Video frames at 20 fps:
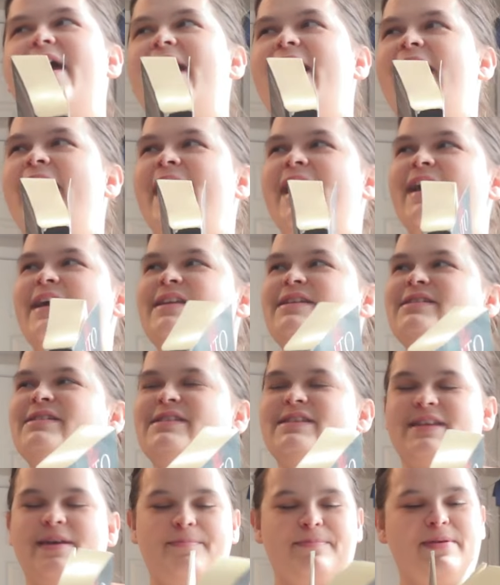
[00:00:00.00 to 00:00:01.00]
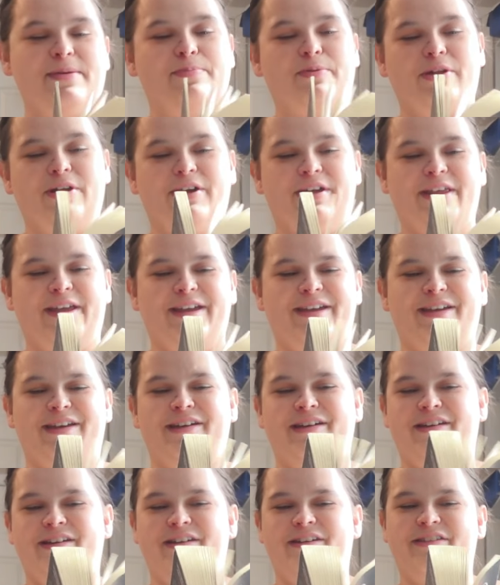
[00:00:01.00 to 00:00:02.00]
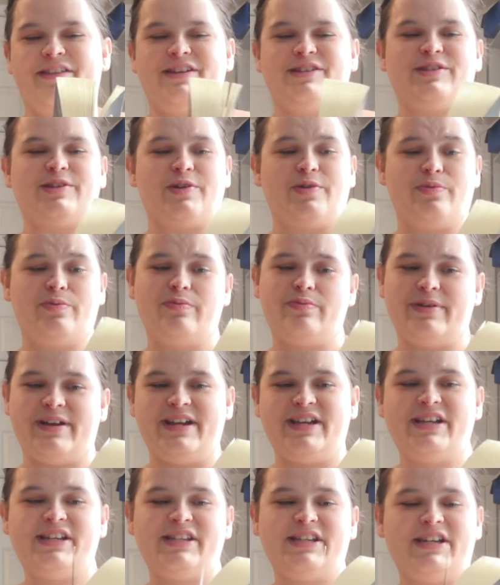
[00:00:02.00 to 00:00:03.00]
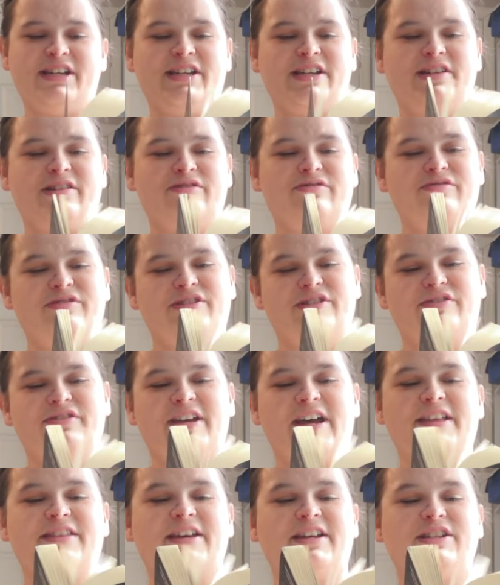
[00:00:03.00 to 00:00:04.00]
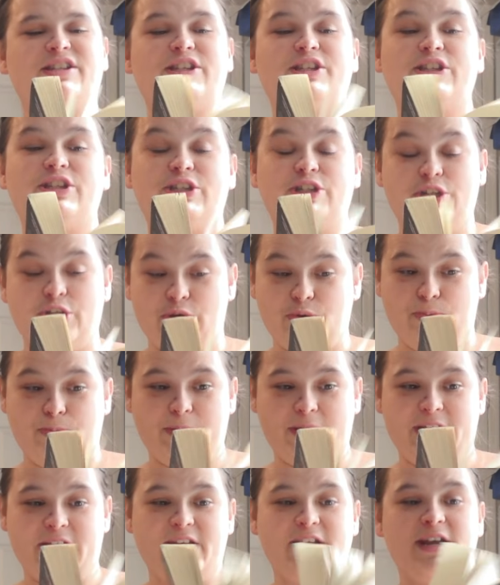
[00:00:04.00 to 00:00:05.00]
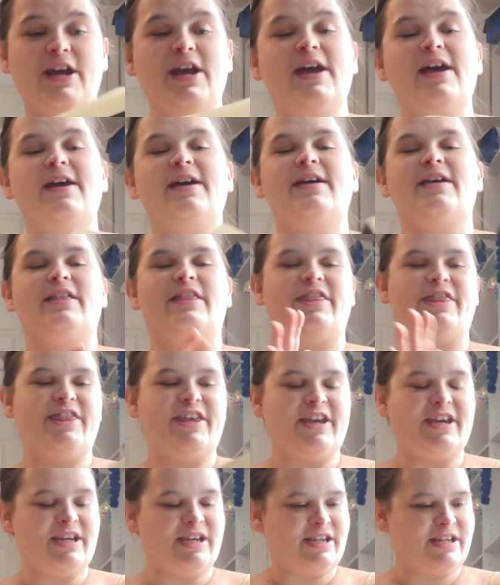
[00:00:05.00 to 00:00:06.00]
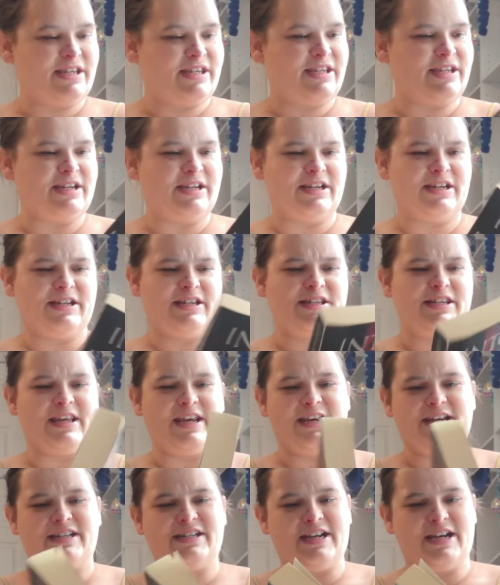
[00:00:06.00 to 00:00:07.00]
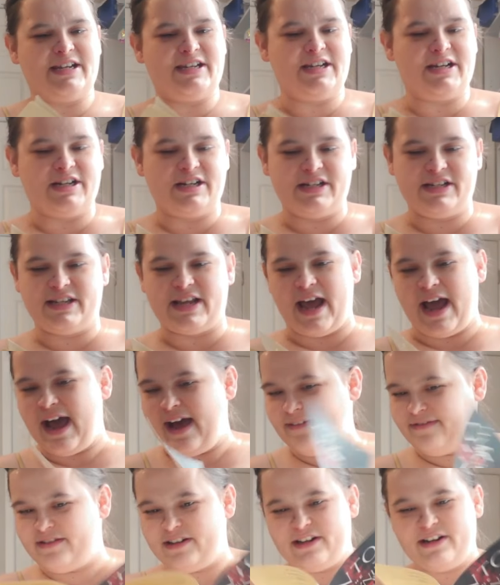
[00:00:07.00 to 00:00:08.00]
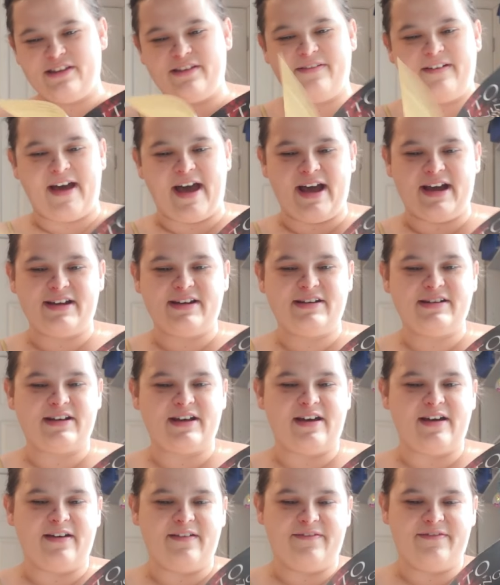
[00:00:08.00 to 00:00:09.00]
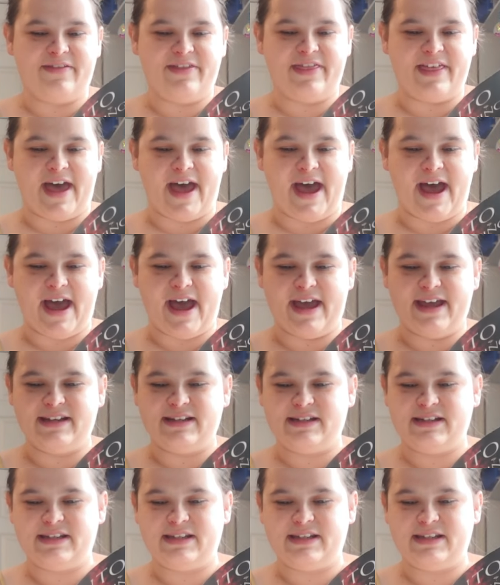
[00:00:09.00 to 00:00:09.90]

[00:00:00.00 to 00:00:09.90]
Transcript: And some people are like, that's crazy, don't do that, that's stupid. This is like 10 years after the fact of that